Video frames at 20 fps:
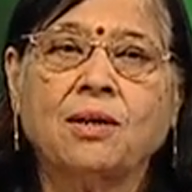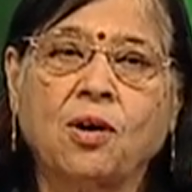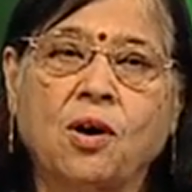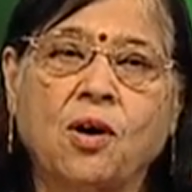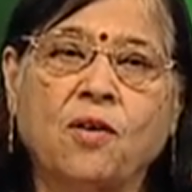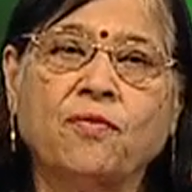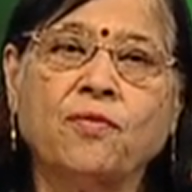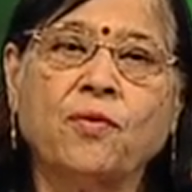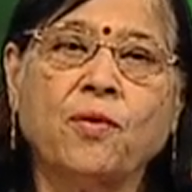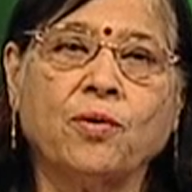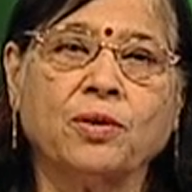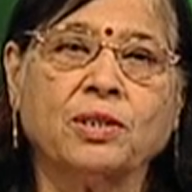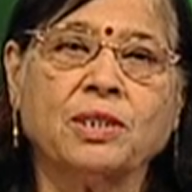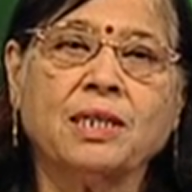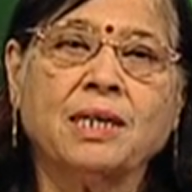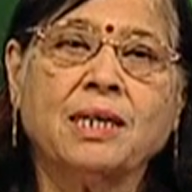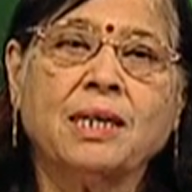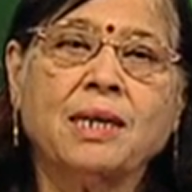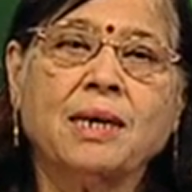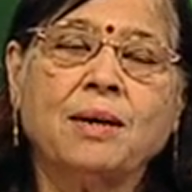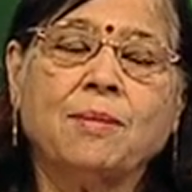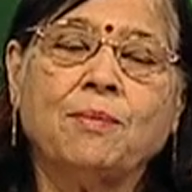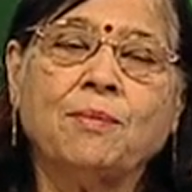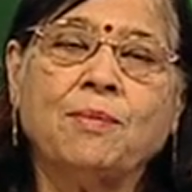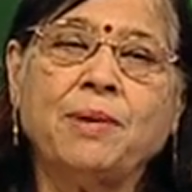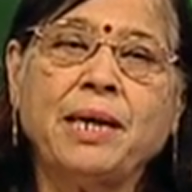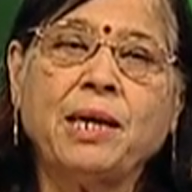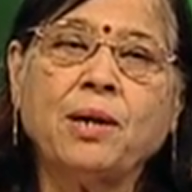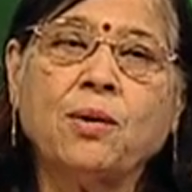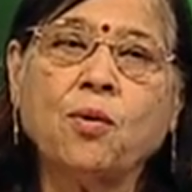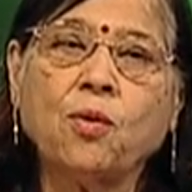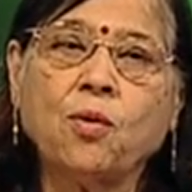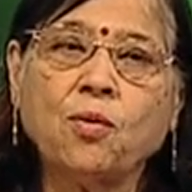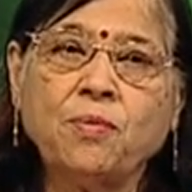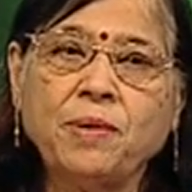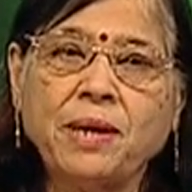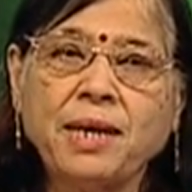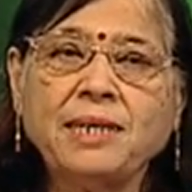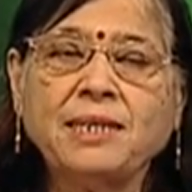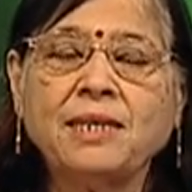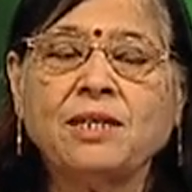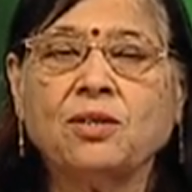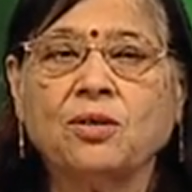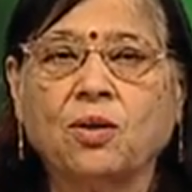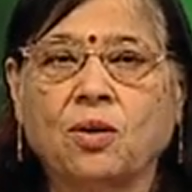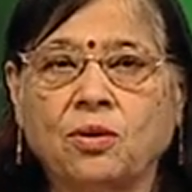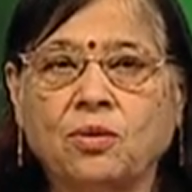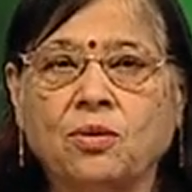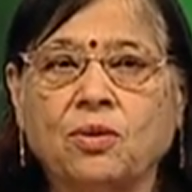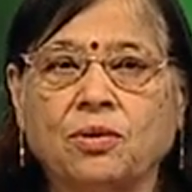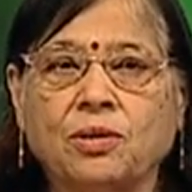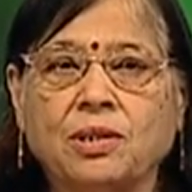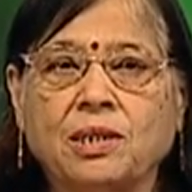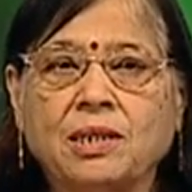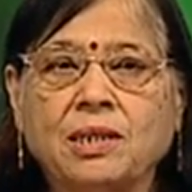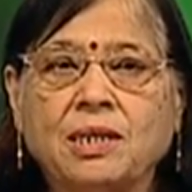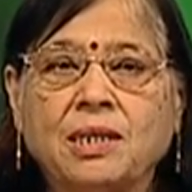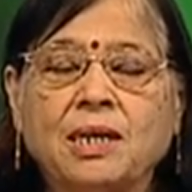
Of course, being obese is not good